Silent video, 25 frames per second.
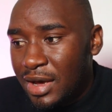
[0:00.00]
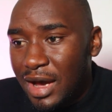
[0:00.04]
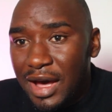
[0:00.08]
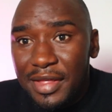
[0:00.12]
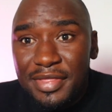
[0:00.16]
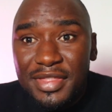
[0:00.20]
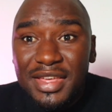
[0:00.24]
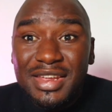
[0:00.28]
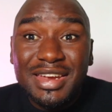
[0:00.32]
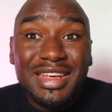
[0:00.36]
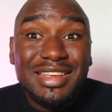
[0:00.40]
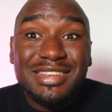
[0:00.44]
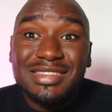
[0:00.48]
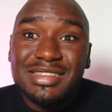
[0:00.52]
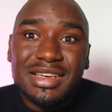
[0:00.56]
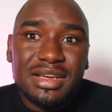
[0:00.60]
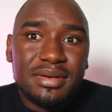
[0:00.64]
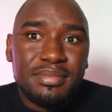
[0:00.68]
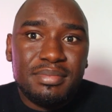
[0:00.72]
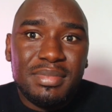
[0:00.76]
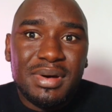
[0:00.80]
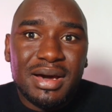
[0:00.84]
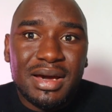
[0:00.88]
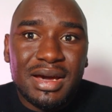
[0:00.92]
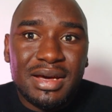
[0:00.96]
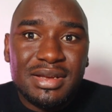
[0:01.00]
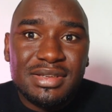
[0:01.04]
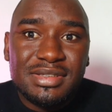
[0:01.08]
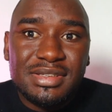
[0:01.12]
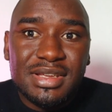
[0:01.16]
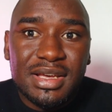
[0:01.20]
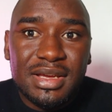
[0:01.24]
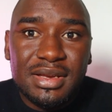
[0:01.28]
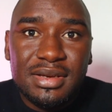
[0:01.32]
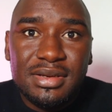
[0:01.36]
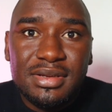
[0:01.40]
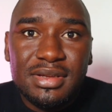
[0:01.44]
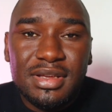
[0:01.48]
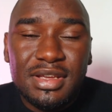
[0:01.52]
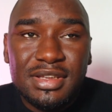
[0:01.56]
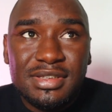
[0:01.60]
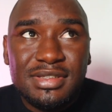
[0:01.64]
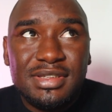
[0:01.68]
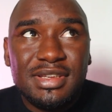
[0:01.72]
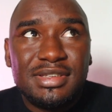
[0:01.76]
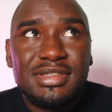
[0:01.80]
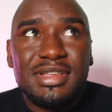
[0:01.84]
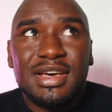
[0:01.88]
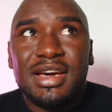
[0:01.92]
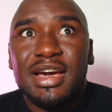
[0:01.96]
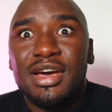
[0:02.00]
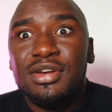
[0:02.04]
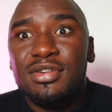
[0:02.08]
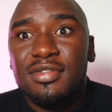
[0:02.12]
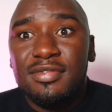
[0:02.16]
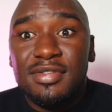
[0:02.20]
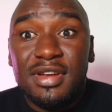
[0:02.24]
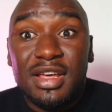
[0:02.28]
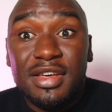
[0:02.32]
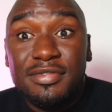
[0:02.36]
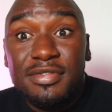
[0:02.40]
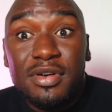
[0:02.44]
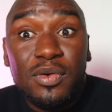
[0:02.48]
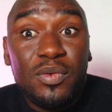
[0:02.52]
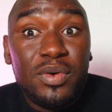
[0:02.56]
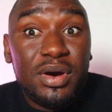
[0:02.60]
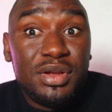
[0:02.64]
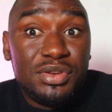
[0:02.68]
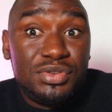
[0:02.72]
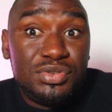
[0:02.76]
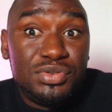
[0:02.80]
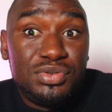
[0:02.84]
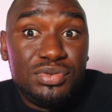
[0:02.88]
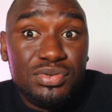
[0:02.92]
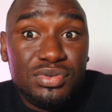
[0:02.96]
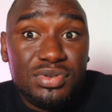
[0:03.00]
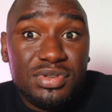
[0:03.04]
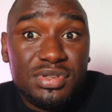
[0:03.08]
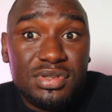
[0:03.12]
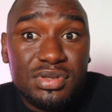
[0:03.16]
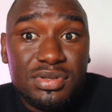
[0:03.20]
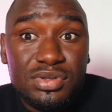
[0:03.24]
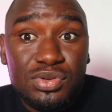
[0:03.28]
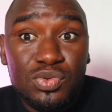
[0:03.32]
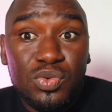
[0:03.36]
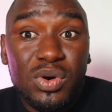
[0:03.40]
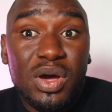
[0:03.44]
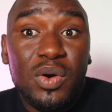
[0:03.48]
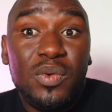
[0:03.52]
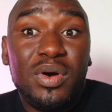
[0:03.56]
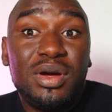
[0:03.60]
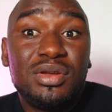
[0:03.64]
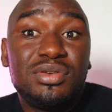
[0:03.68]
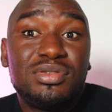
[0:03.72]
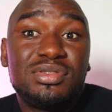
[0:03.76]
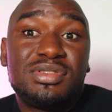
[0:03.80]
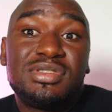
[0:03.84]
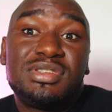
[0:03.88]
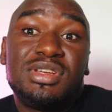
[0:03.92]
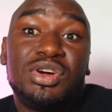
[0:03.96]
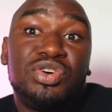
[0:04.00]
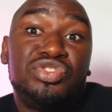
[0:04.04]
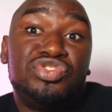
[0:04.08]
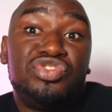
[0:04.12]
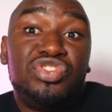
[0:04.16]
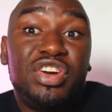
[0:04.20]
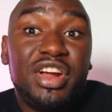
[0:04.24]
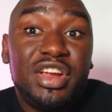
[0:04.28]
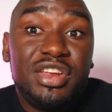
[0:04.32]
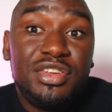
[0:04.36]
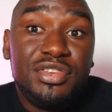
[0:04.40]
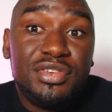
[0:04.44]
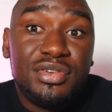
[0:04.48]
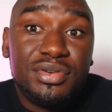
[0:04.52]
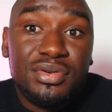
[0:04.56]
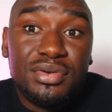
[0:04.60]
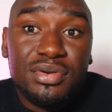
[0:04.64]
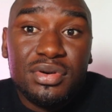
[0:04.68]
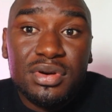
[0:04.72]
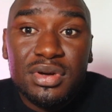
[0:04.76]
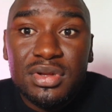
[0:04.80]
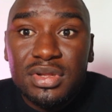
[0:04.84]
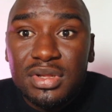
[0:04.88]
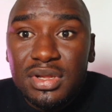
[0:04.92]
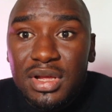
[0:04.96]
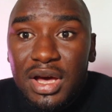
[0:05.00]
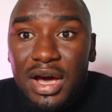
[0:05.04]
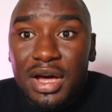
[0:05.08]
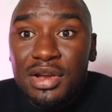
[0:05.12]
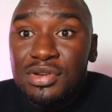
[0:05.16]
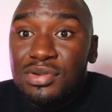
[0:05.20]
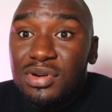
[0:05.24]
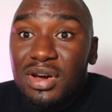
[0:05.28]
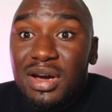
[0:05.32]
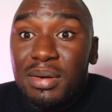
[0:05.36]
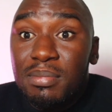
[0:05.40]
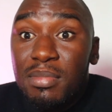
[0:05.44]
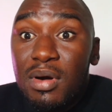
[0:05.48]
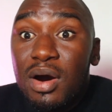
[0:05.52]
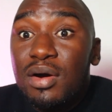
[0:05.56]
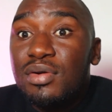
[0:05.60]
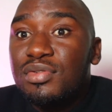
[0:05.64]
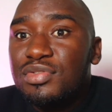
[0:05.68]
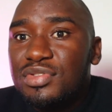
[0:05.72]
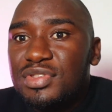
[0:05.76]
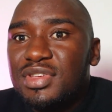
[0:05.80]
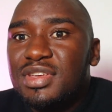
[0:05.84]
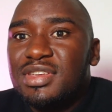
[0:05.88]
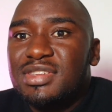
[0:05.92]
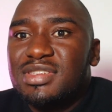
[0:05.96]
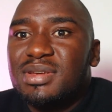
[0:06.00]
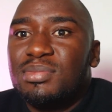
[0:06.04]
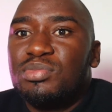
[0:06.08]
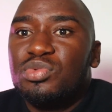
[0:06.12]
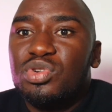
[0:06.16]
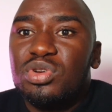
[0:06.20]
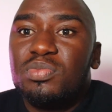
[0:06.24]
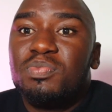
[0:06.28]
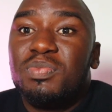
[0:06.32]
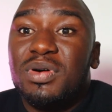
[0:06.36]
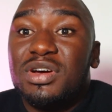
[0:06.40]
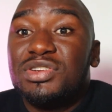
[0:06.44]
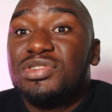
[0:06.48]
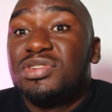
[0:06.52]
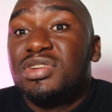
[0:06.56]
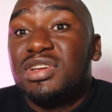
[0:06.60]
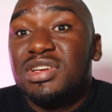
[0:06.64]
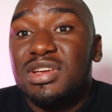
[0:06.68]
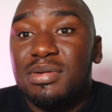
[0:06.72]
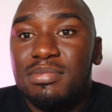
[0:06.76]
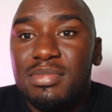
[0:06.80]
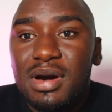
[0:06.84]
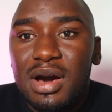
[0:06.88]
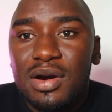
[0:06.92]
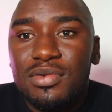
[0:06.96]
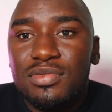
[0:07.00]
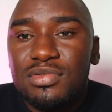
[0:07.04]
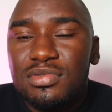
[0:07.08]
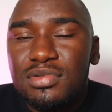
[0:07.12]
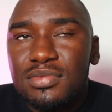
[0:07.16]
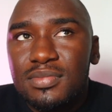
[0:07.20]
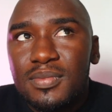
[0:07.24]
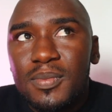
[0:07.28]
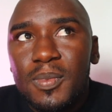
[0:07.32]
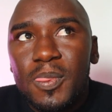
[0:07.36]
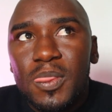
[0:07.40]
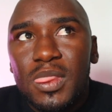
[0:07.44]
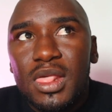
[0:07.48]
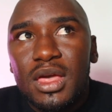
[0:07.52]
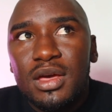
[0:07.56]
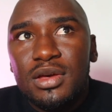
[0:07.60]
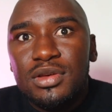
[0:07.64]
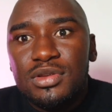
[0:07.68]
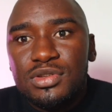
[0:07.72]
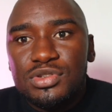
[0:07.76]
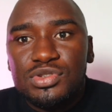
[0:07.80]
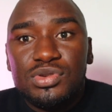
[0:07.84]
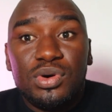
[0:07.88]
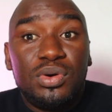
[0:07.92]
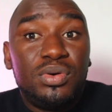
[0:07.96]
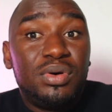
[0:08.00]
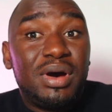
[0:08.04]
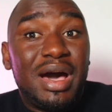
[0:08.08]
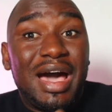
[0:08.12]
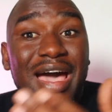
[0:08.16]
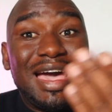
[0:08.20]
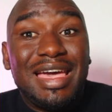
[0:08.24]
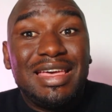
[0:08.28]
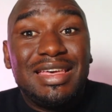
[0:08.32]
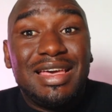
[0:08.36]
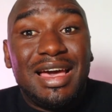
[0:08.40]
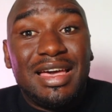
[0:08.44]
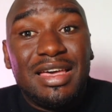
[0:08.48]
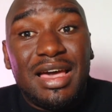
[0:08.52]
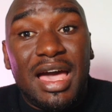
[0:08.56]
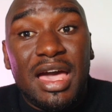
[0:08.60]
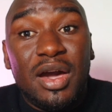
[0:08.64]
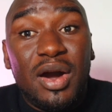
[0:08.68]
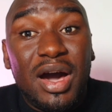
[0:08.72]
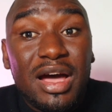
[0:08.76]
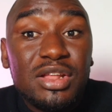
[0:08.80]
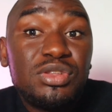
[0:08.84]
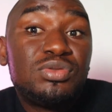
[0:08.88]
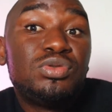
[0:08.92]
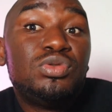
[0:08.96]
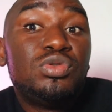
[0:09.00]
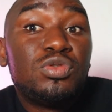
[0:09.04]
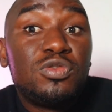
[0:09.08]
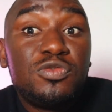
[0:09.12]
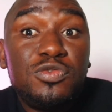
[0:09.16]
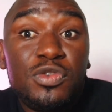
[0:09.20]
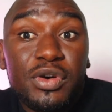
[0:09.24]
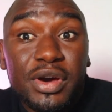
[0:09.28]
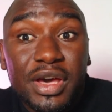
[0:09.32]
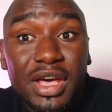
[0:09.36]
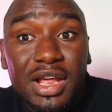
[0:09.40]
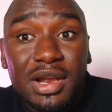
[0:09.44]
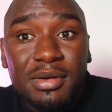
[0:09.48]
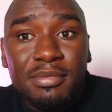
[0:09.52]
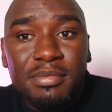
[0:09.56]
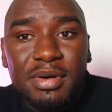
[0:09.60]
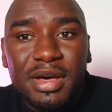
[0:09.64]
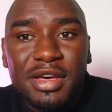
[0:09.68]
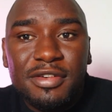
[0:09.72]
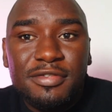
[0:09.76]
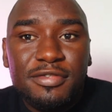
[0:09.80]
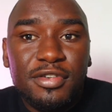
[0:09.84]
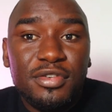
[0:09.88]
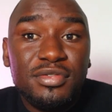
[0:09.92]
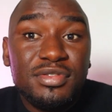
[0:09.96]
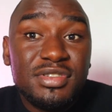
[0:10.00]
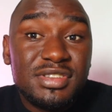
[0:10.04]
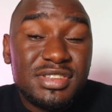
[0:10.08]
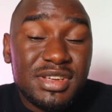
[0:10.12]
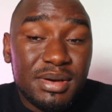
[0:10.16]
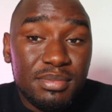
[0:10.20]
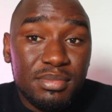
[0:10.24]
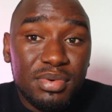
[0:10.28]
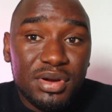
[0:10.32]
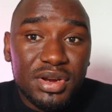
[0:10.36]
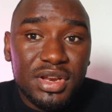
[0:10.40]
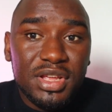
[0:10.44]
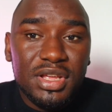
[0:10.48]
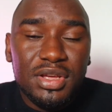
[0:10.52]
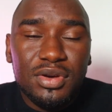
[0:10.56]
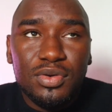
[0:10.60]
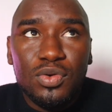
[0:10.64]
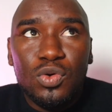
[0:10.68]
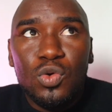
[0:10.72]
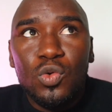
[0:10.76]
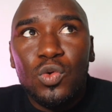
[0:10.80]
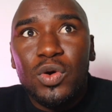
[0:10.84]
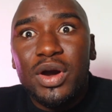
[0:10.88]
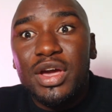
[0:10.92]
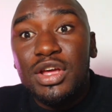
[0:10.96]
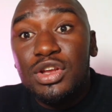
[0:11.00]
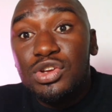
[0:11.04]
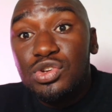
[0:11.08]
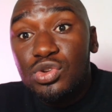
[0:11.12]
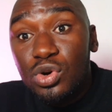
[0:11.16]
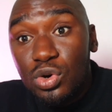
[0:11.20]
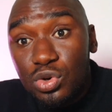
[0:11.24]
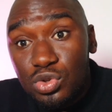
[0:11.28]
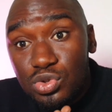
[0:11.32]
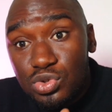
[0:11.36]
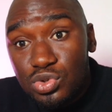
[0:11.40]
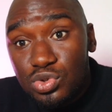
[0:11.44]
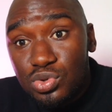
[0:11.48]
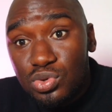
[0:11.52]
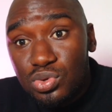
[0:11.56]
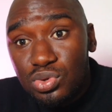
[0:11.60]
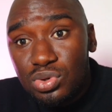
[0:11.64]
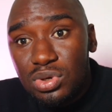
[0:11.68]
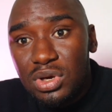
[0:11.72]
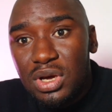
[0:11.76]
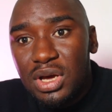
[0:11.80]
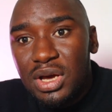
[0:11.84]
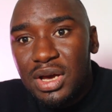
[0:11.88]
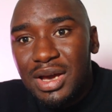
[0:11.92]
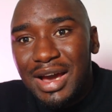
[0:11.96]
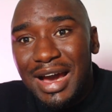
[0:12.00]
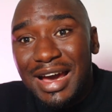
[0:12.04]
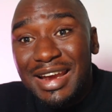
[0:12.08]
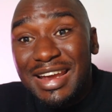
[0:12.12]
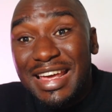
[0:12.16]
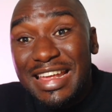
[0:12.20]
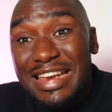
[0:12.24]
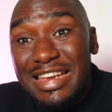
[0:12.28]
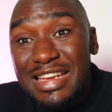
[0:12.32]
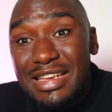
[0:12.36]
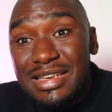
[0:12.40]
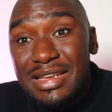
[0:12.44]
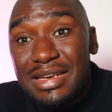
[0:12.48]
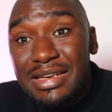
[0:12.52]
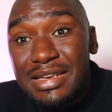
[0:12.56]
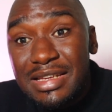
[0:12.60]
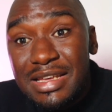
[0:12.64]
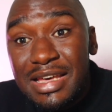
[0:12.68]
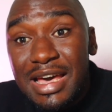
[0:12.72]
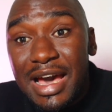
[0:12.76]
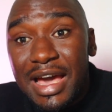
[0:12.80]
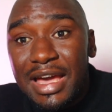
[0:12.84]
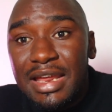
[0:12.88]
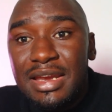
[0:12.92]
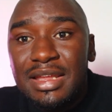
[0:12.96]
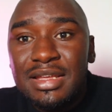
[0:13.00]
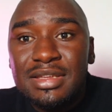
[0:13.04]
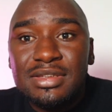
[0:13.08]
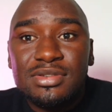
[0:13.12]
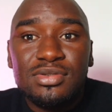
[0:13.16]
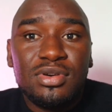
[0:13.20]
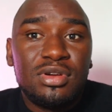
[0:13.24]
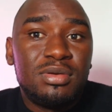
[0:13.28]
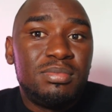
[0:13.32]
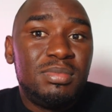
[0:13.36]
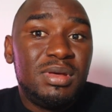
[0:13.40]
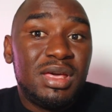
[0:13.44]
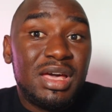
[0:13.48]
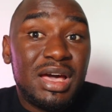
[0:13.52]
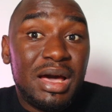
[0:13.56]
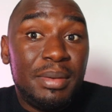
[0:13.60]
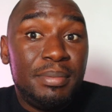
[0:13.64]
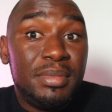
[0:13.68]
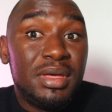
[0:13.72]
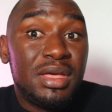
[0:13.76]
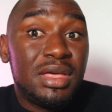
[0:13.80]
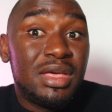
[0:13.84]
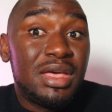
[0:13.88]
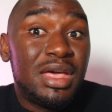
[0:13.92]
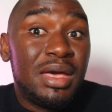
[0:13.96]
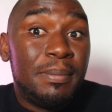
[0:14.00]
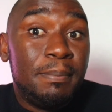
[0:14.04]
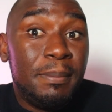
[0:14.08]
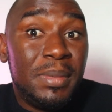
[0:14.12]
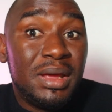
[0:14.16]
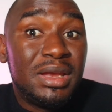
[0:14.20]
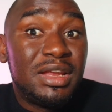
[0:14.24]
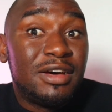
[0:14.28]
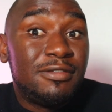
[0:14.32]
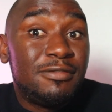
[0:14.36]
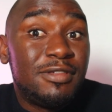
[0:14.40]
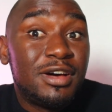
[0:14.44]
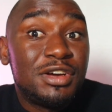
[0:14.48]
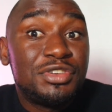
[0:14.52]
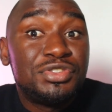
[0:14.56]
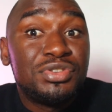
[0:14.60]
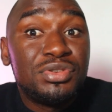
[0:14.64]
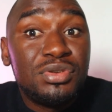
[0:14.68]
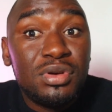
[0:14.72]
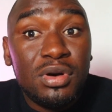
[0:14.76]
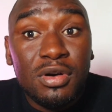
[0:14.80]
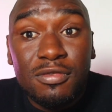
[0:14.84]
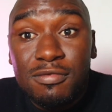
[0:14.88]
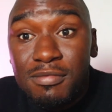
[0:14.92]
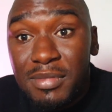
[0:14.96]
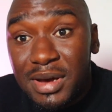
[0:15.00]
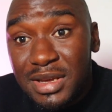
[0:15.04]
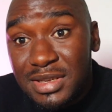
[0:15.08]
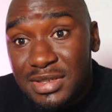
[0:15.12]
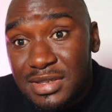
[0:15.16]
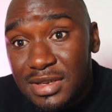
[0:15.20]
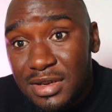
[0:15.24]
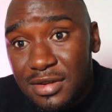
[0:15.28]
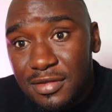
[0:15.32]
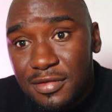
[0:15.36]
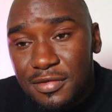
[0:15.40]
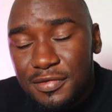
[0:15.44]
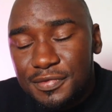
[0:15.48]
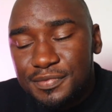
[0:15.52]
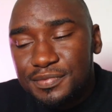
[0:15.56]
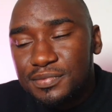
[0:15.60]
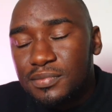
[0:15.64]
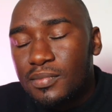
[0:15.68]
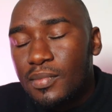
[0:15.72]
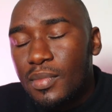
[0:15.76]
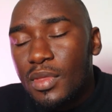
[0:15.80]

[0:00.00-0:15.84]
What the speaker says: And then I sat back and said, is this the kind of life I want to do? Do I want to stay on radio and talk about things I'm not passionate about? So I had to look for help. I found somebody who I talked to, and I needed guidance on becoming a better version of myself.